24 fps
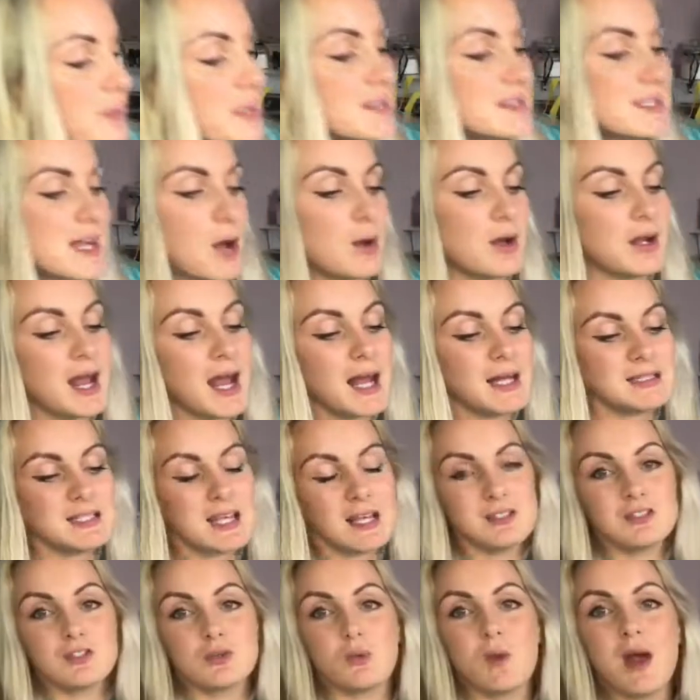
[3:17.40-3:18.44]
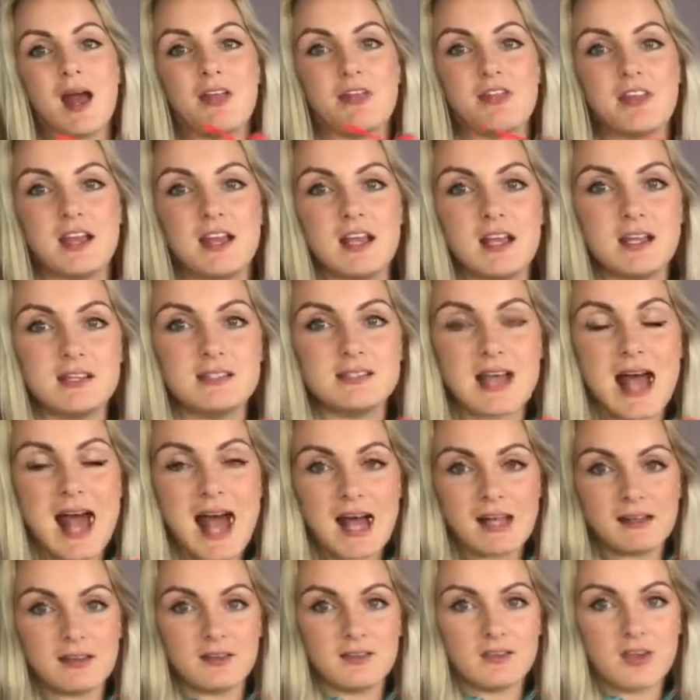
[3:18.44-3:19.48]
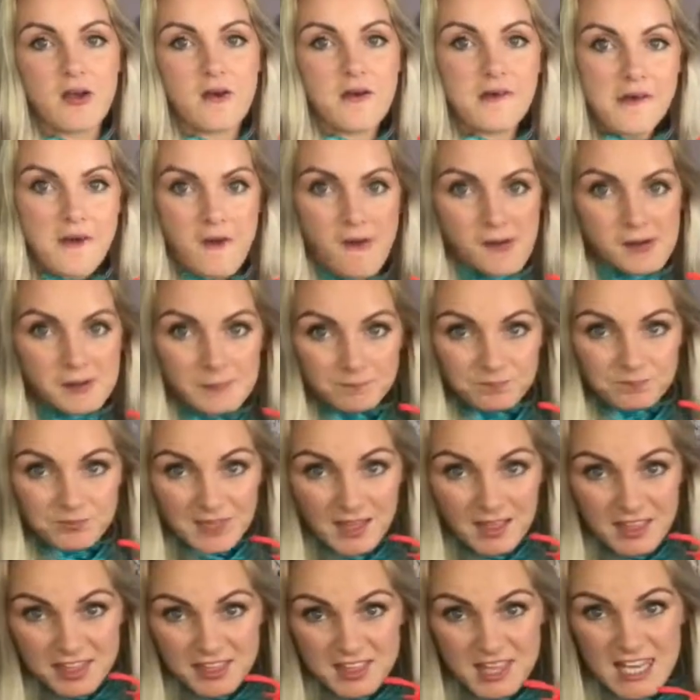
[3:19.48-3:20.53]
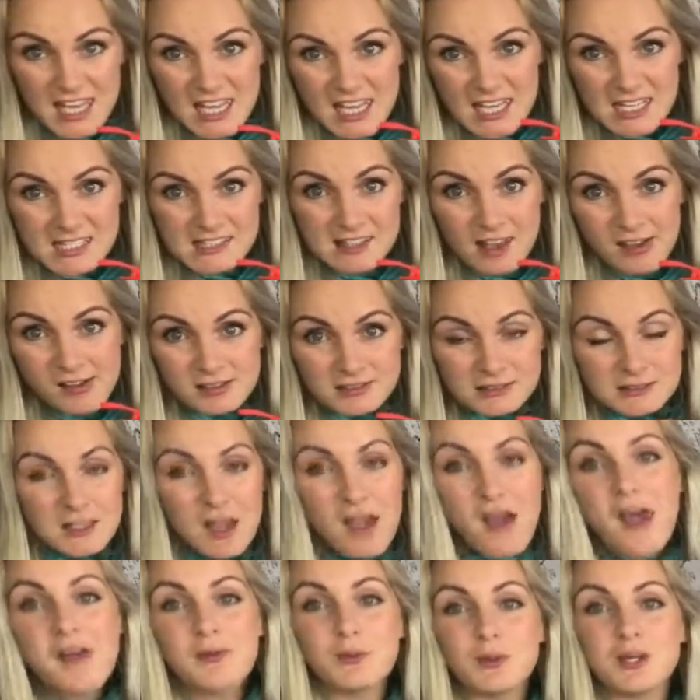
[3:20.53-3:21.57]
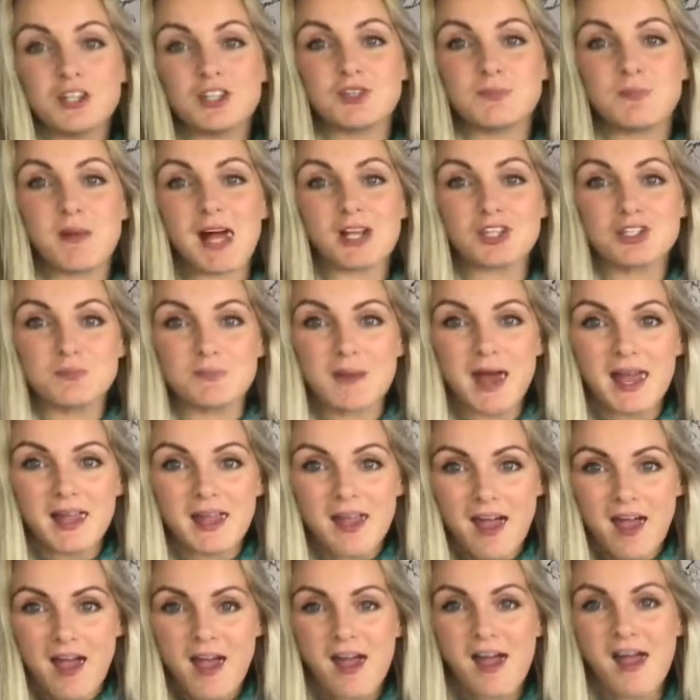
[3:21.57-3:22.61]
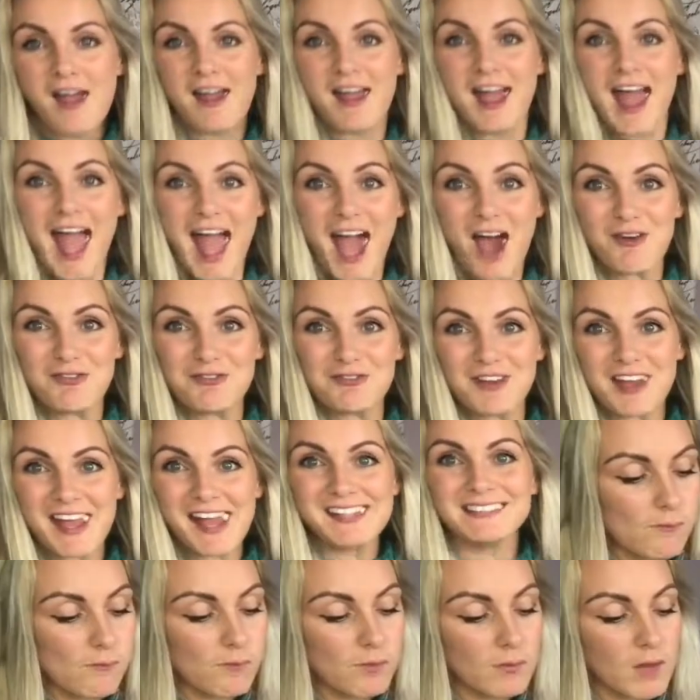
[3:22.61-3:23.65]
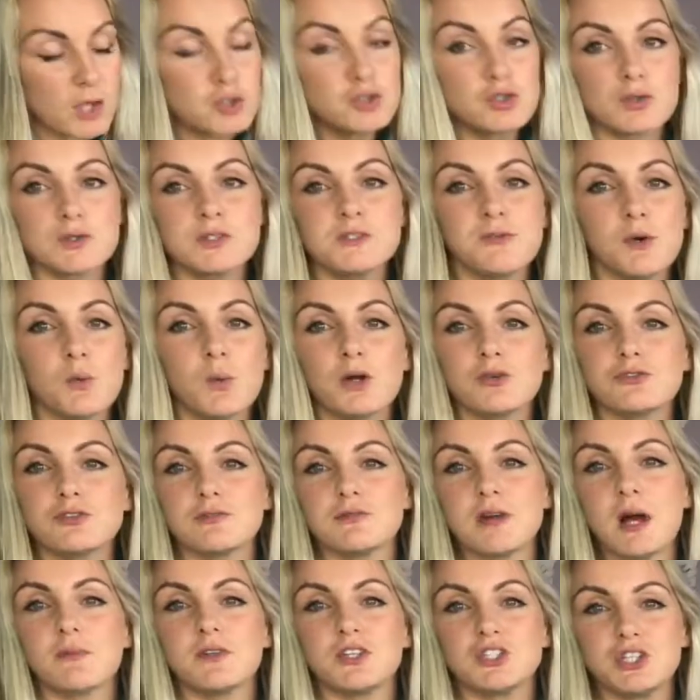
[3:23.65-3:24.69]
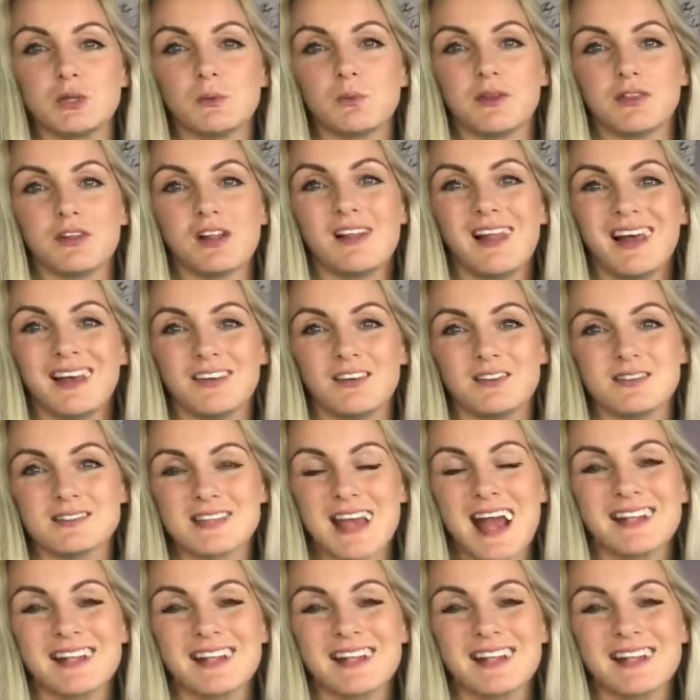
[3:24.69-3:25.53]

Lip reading: these out and I tend to wear these and these, which match my outfit, just for wandering around the gym with clients.